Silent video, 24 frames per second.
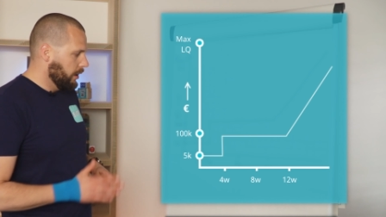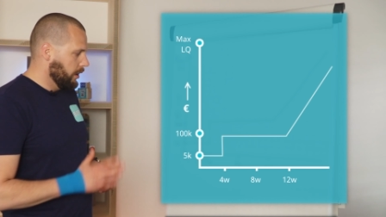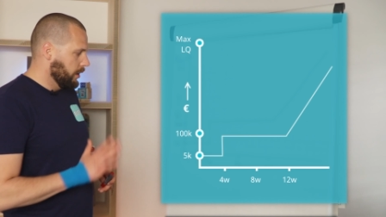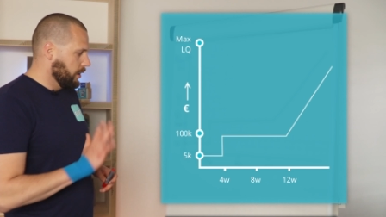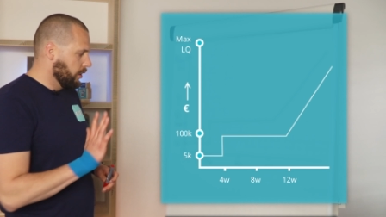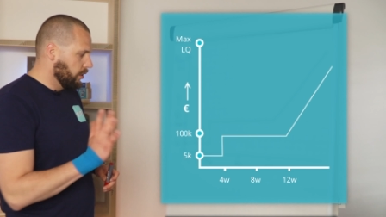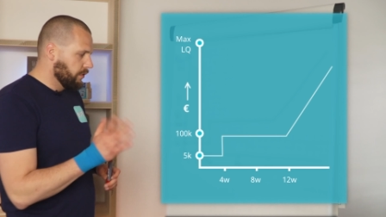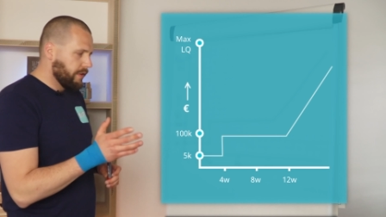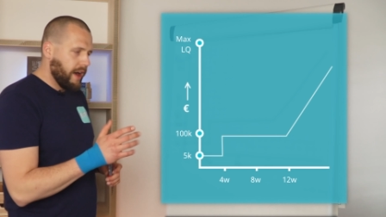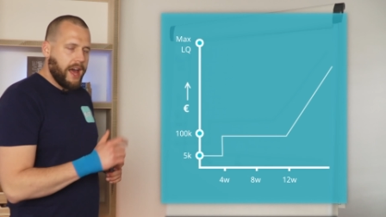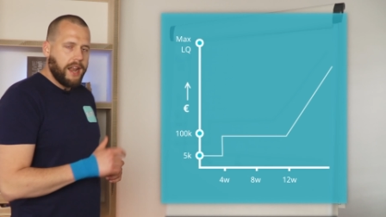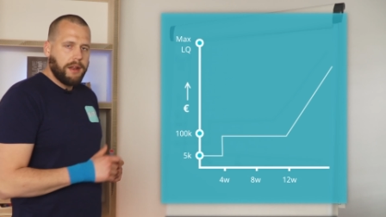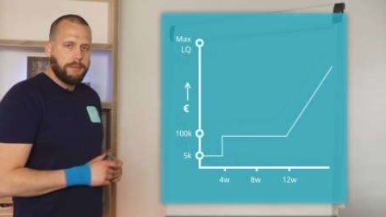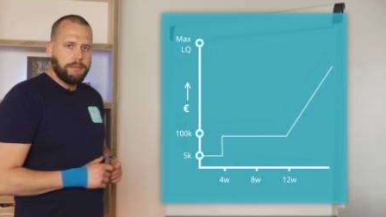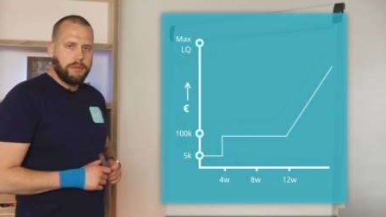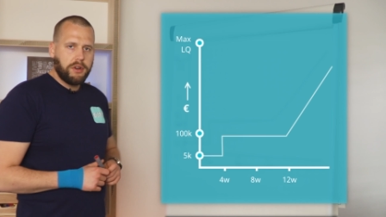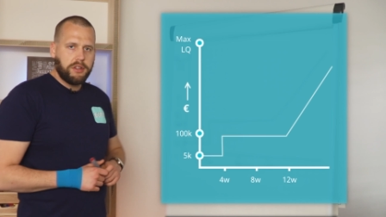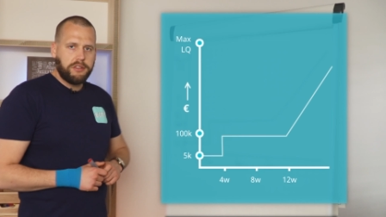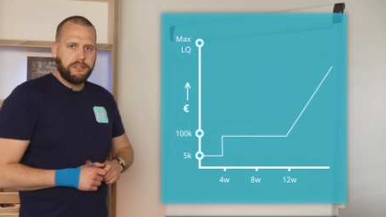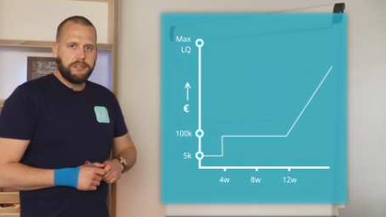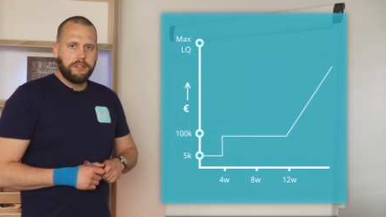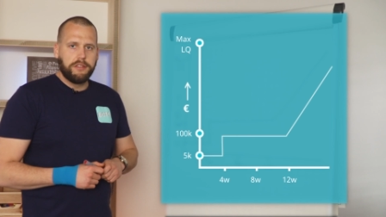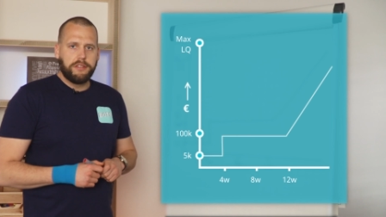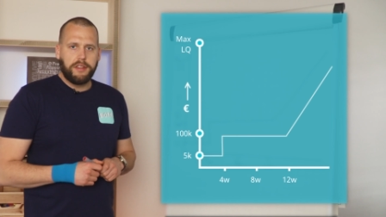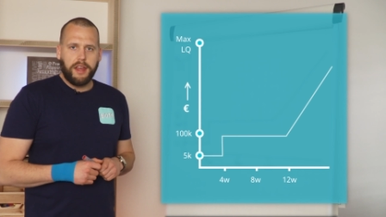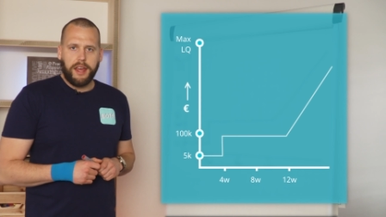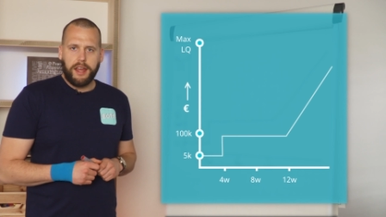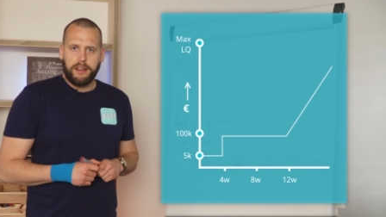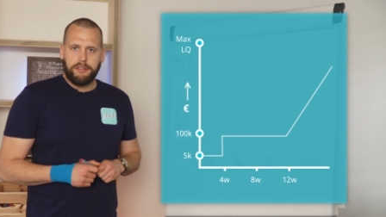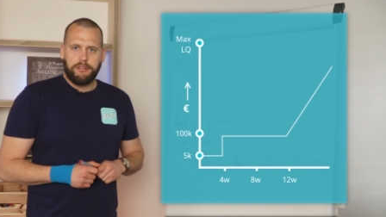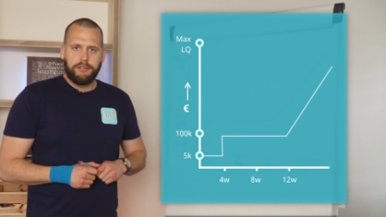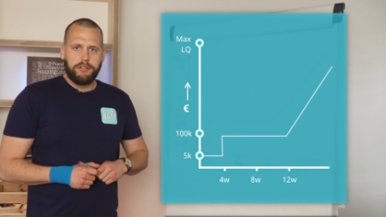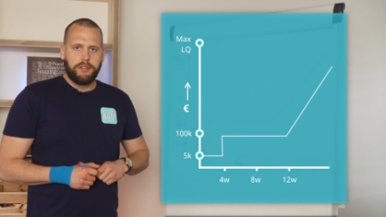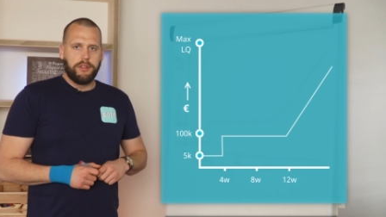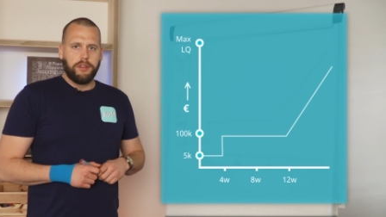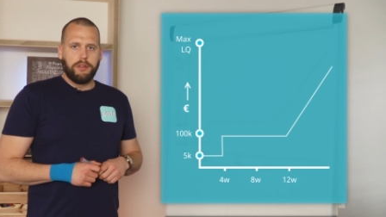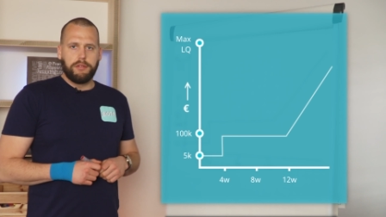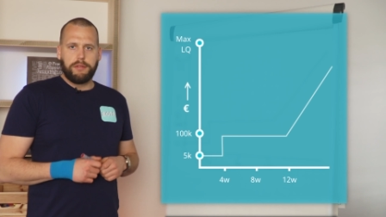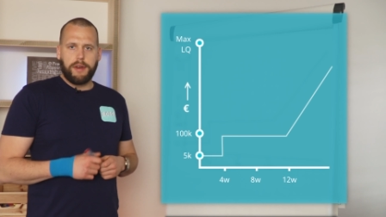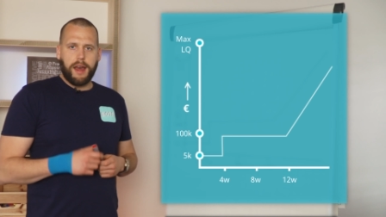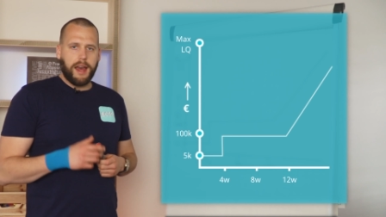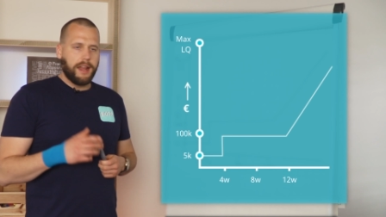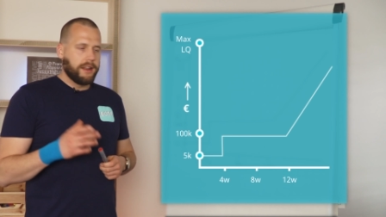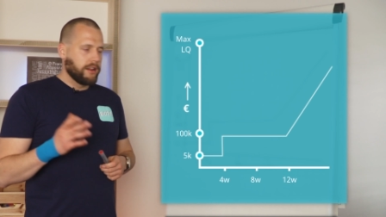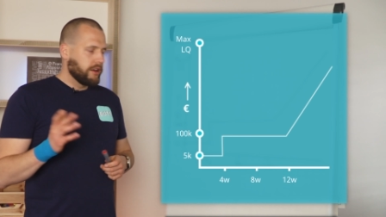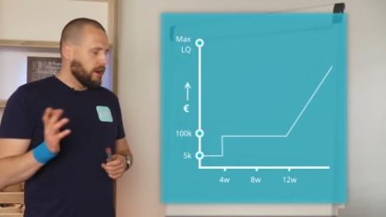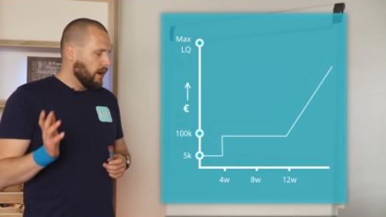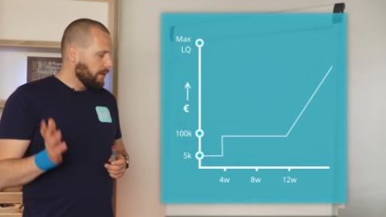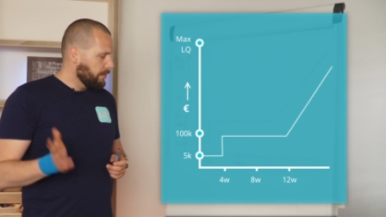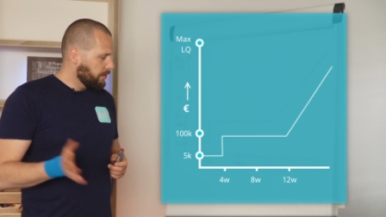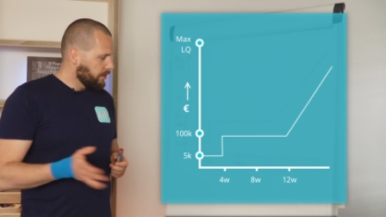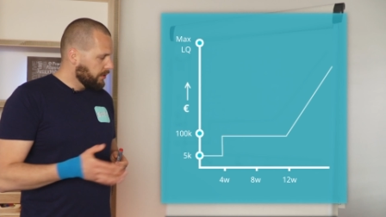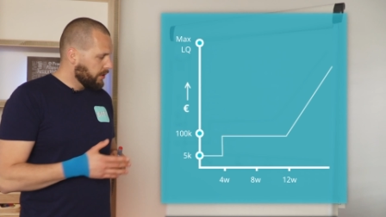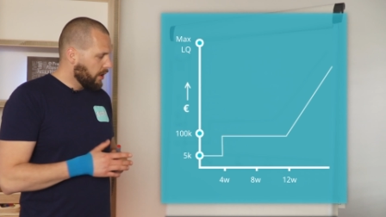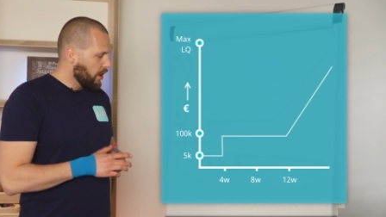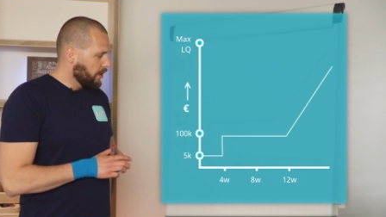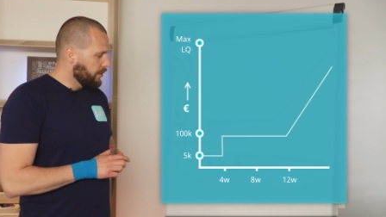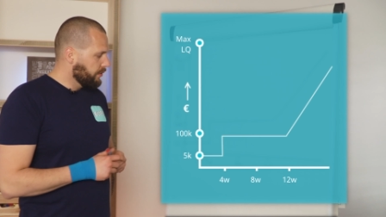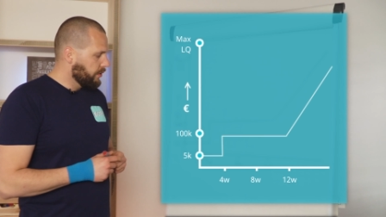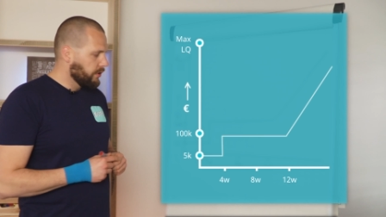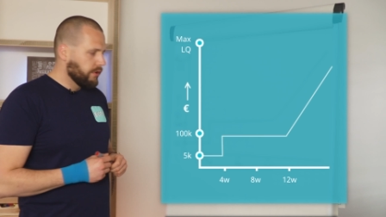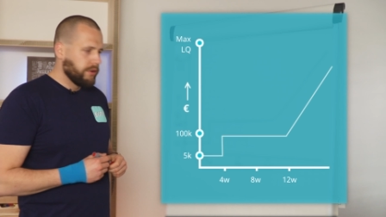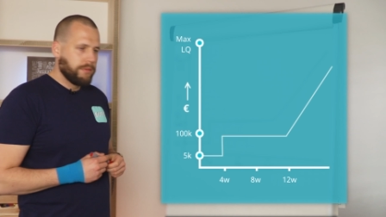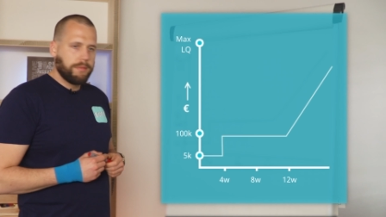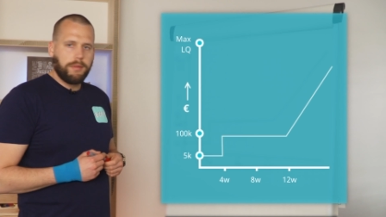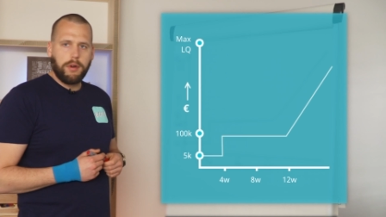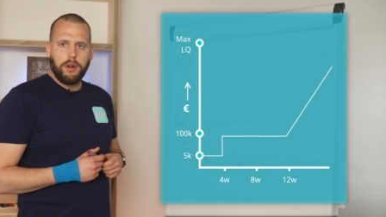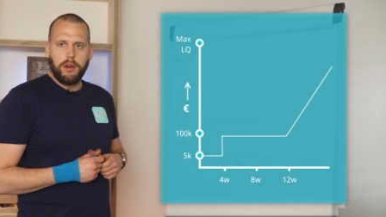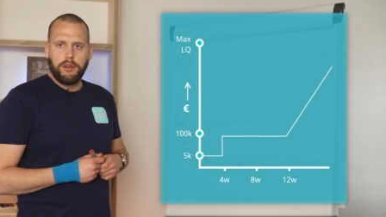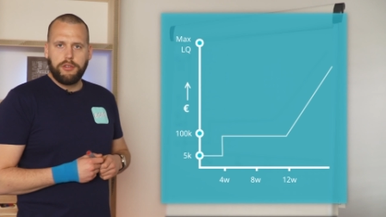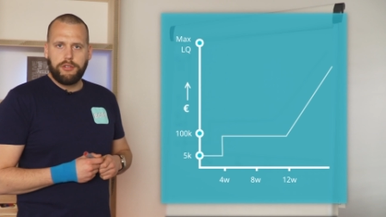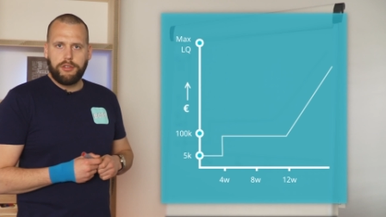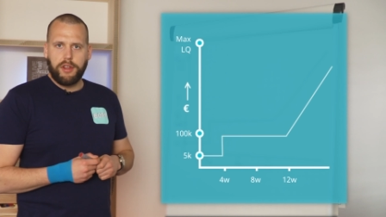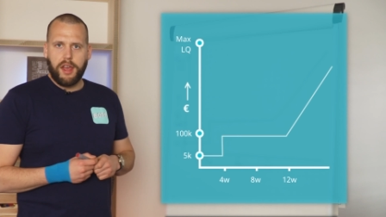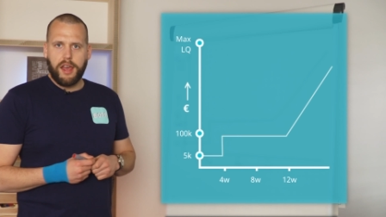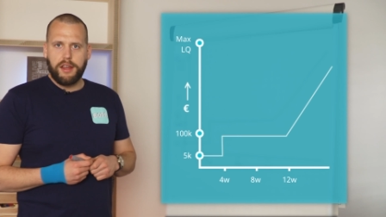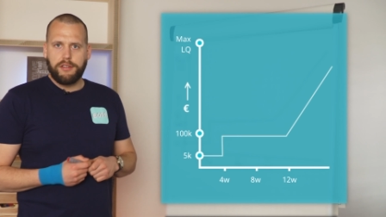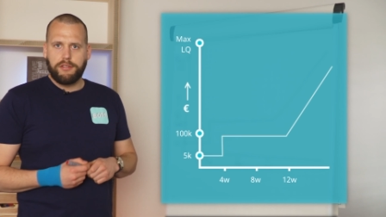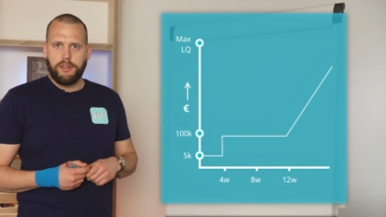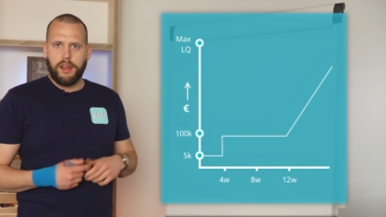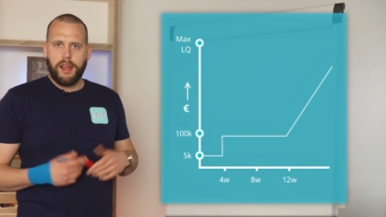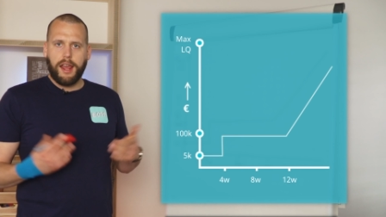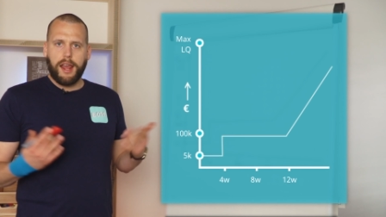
You've had a bots to test, you've had a couple go through the process,